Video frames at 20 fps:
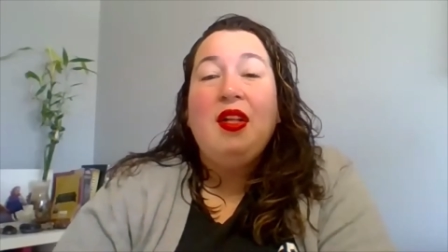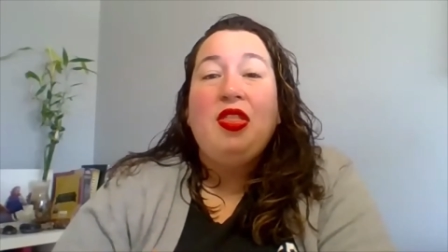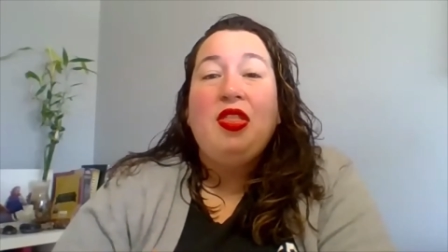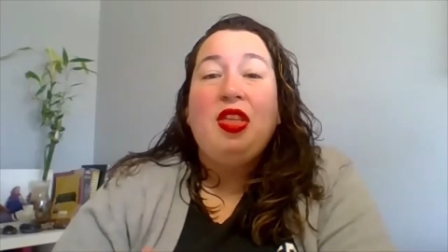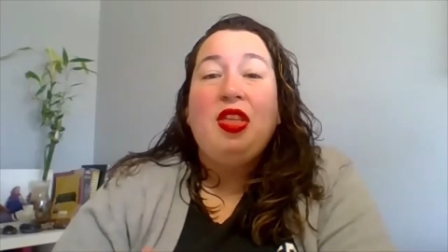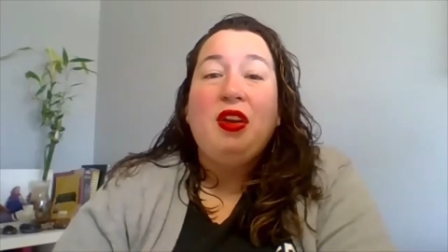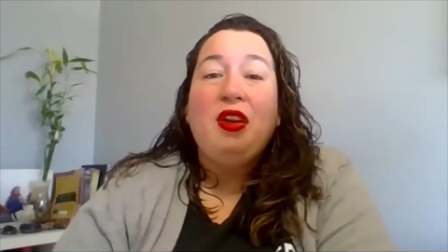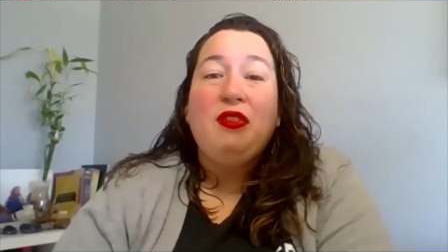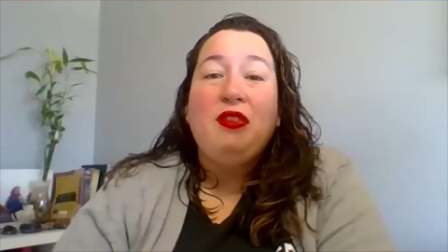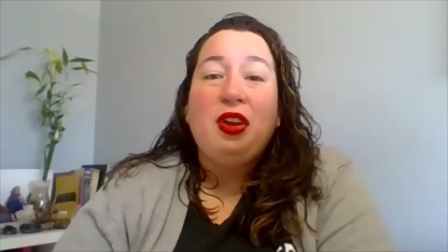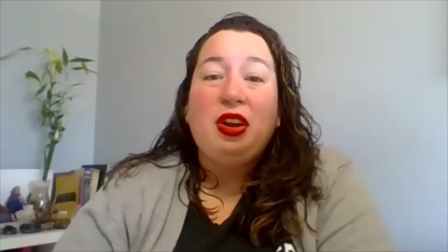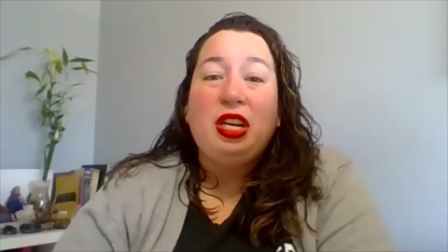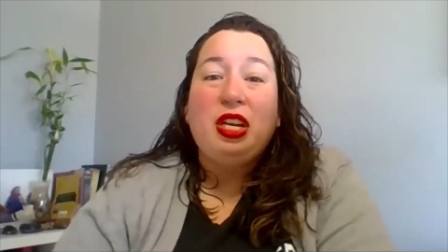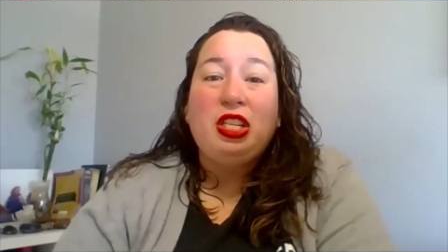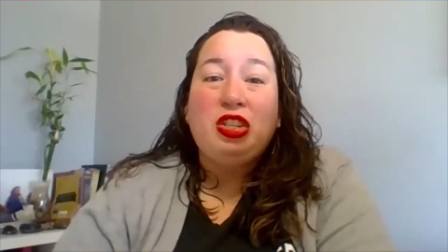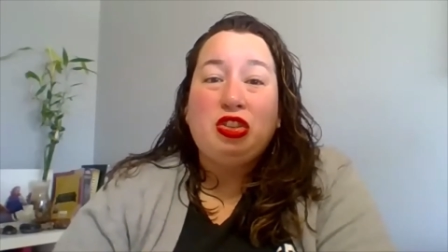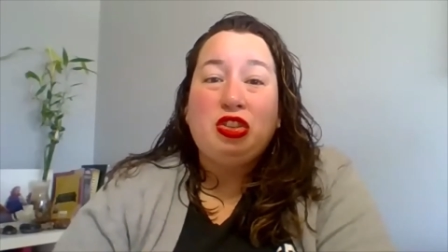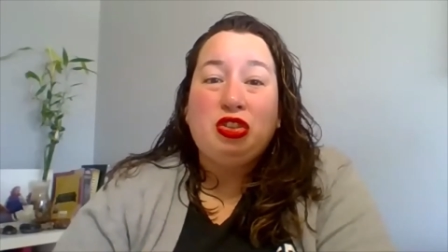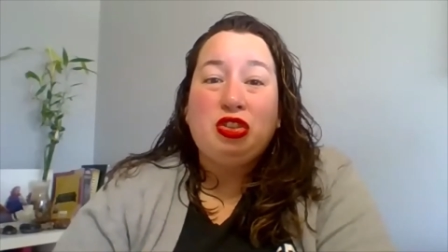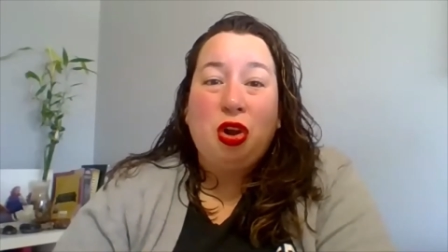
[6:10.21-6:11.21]
They are very
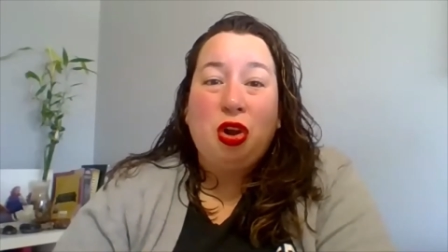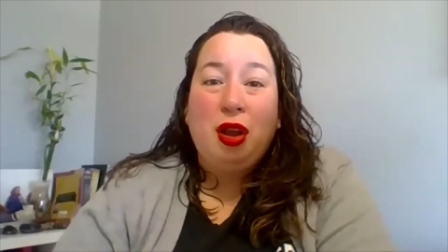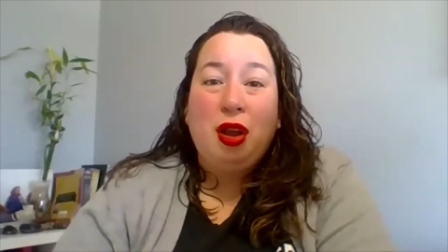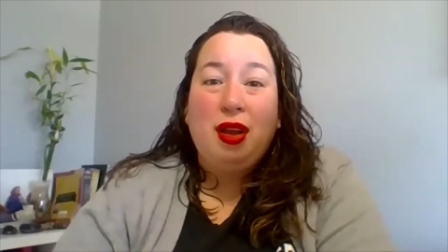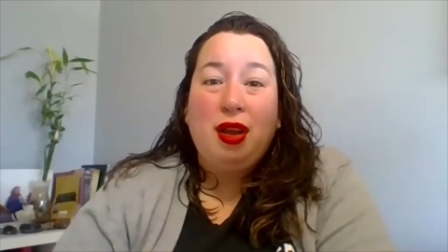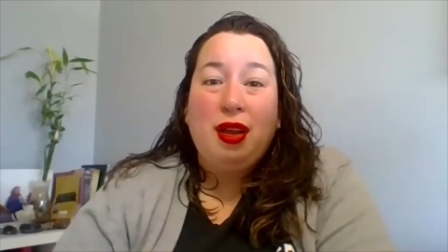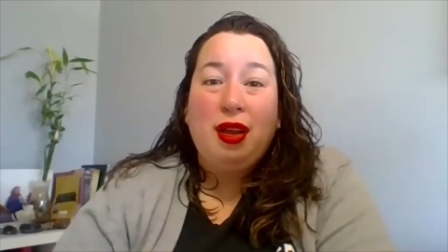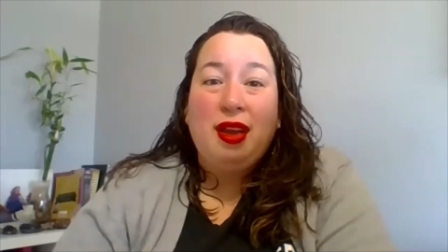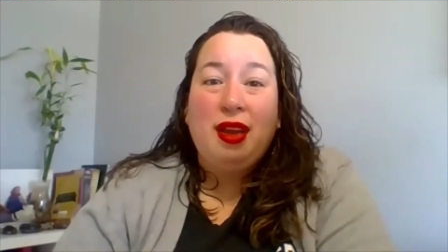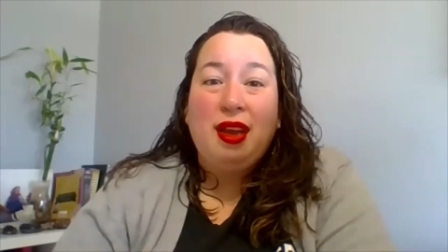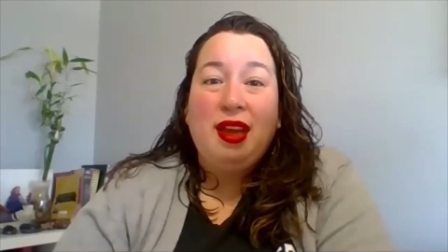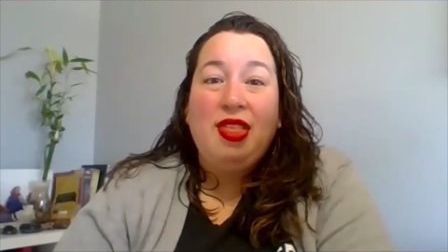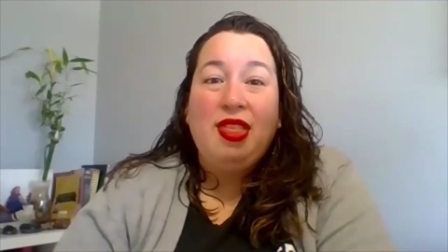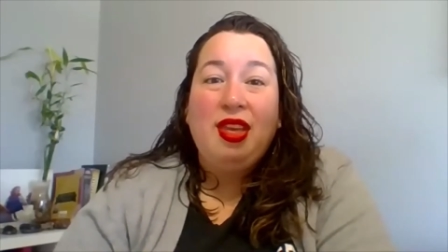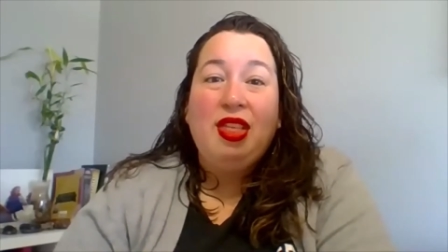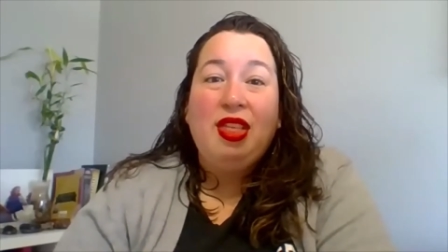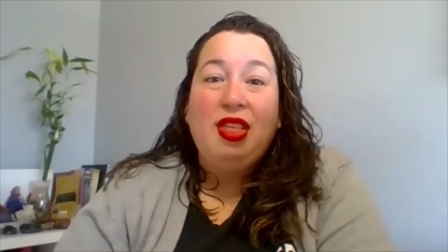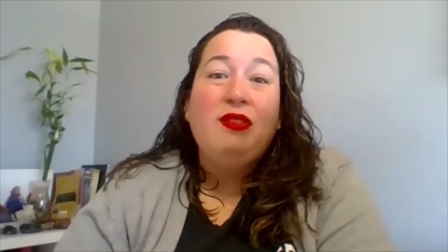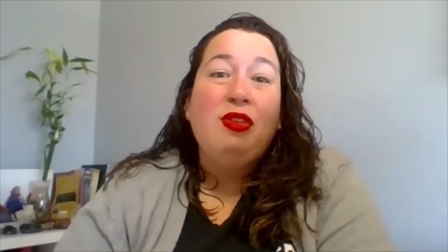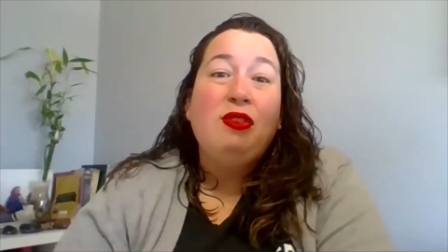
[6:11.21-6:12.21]
strong and they
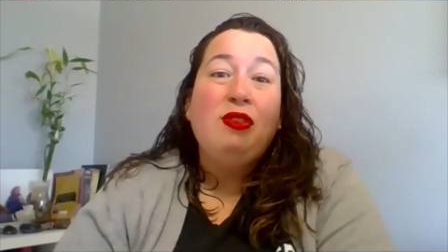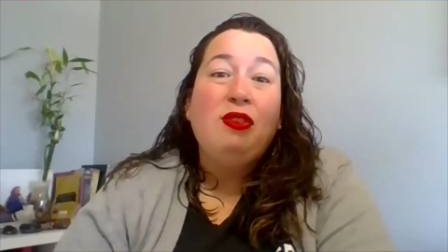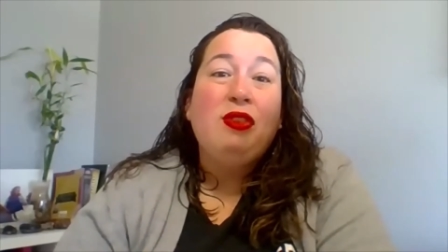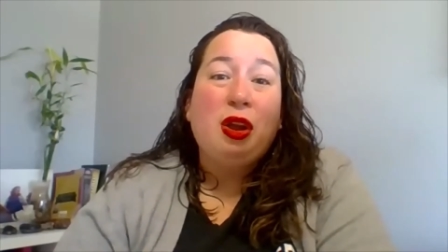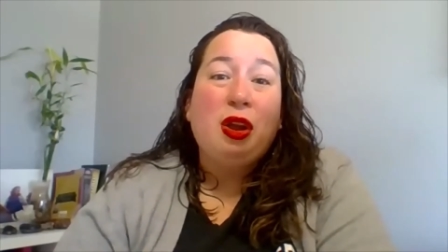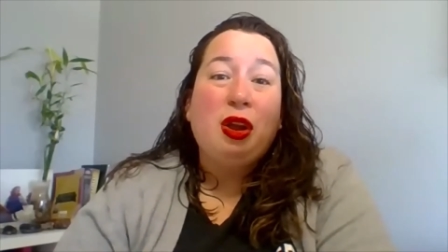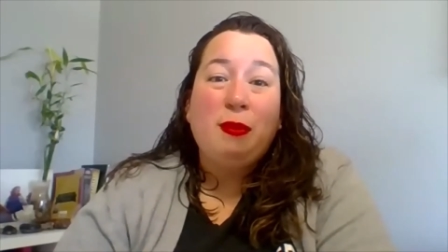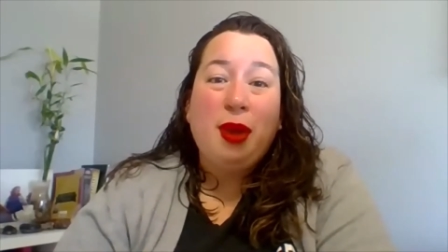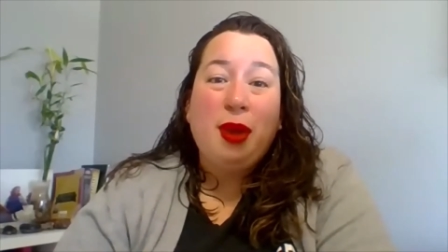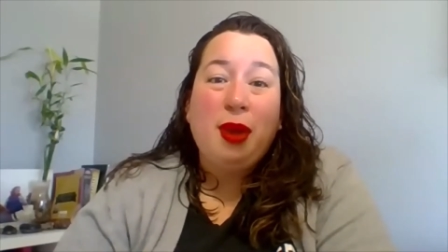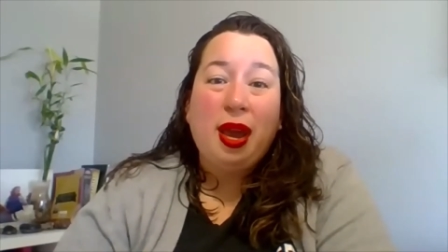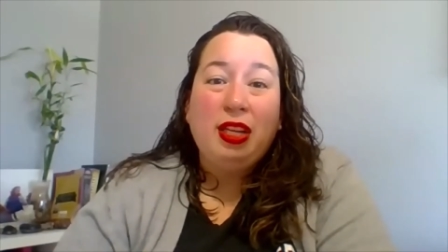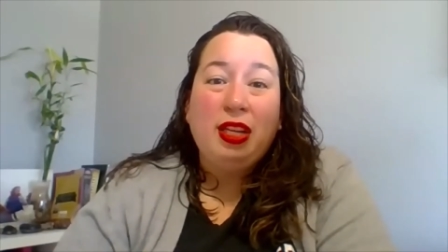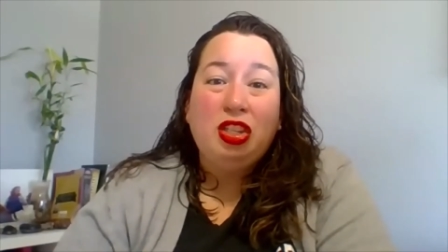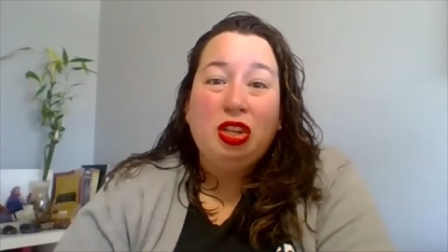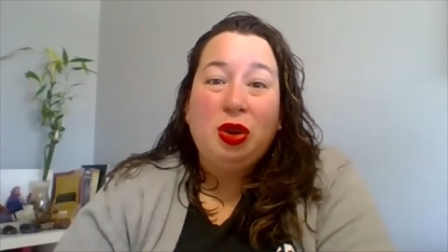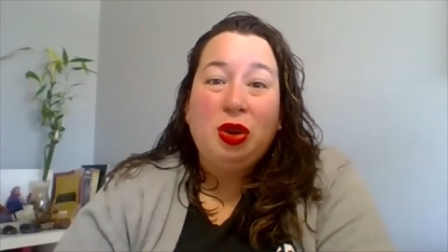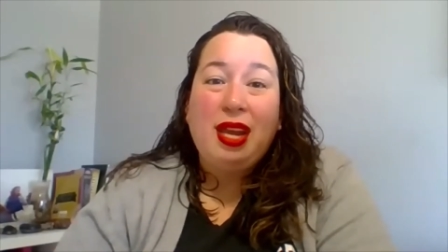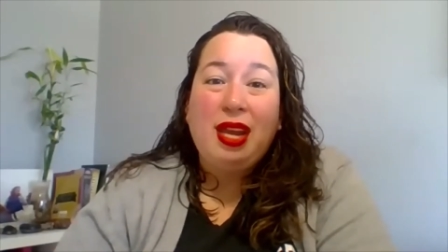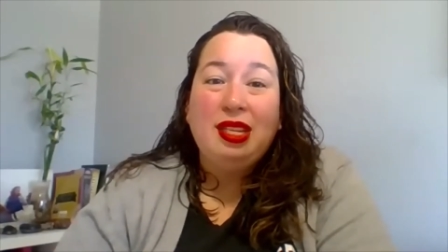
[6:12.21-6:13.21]
love you very much.
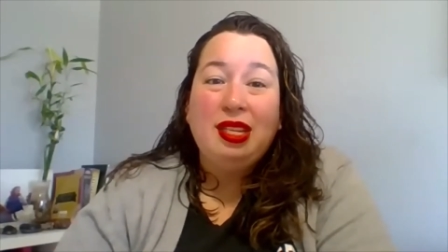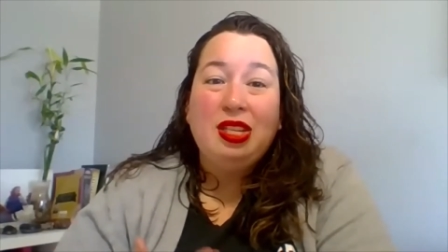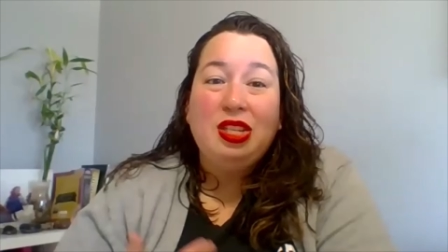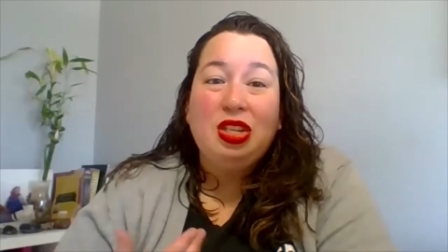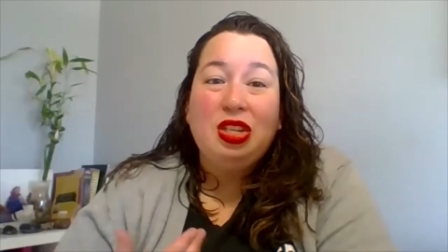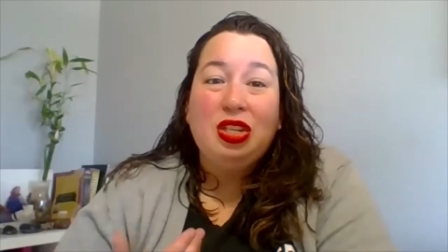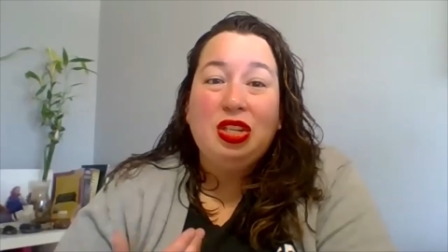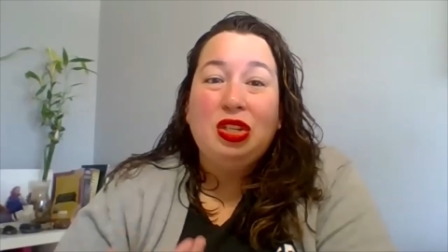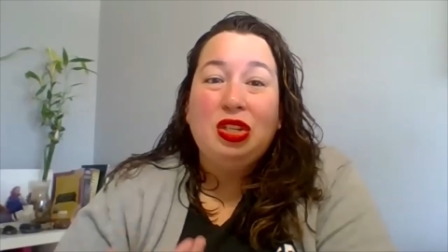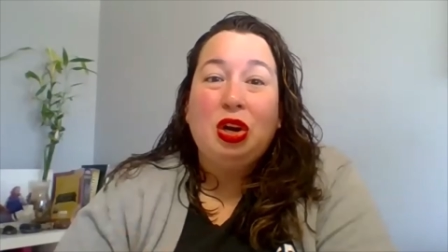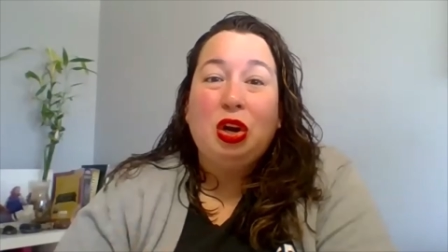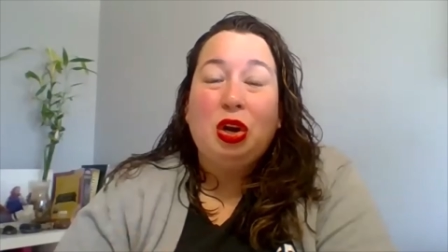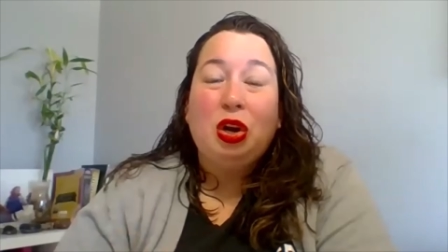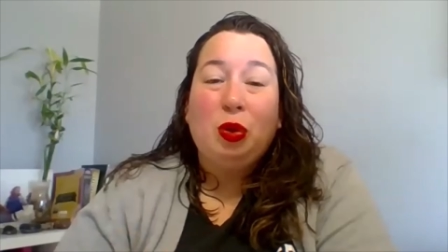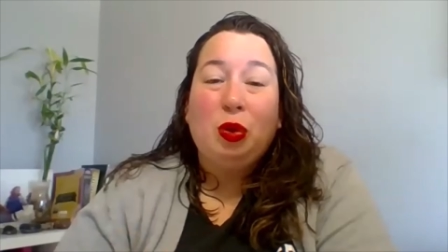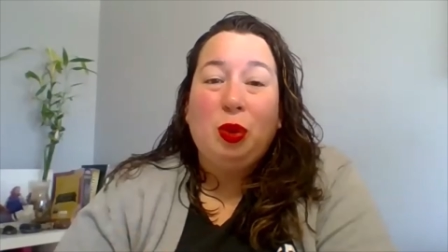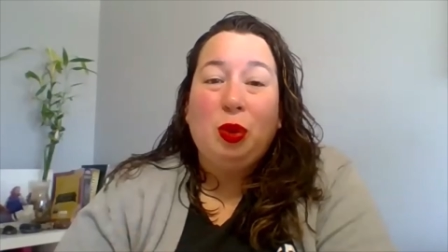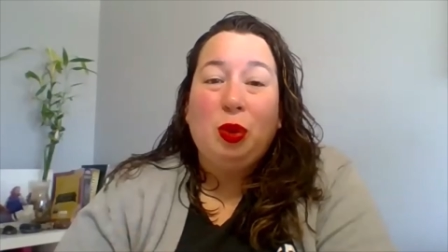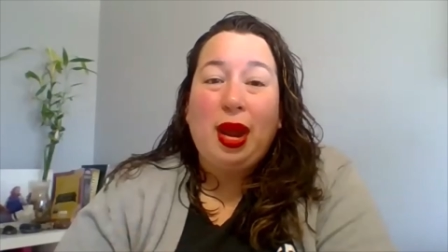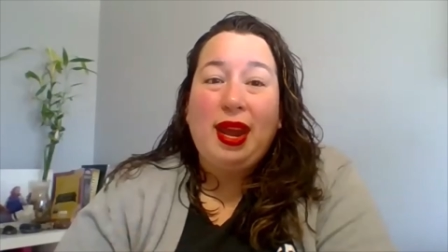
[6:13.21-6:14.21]
So ancestors are a
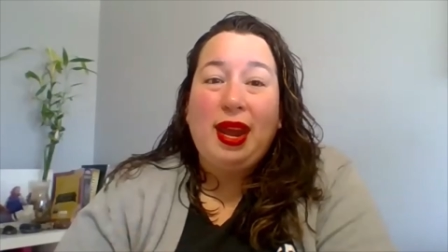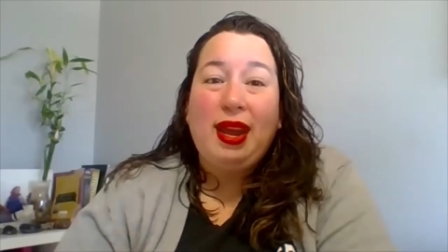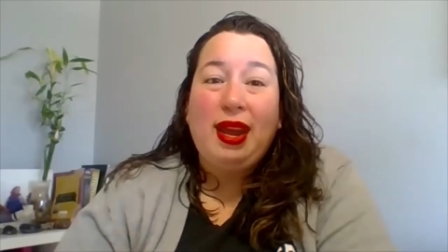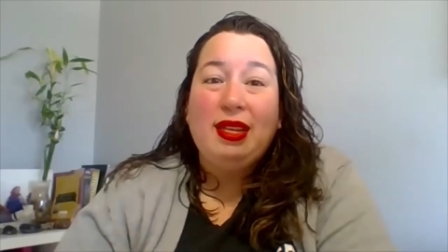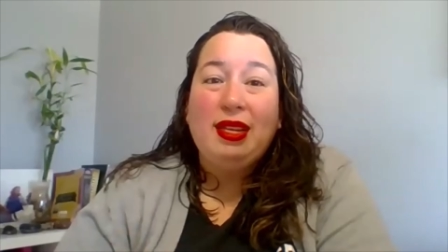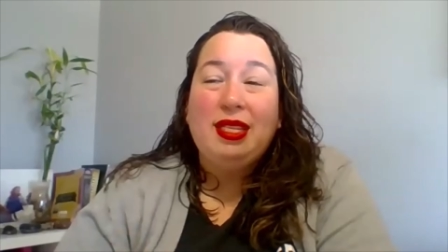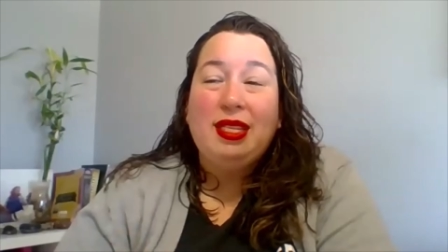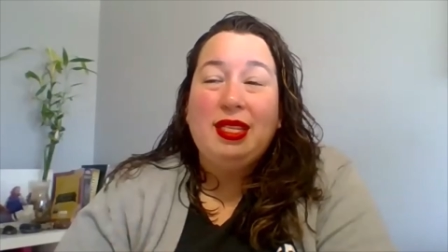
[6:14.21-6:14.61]
great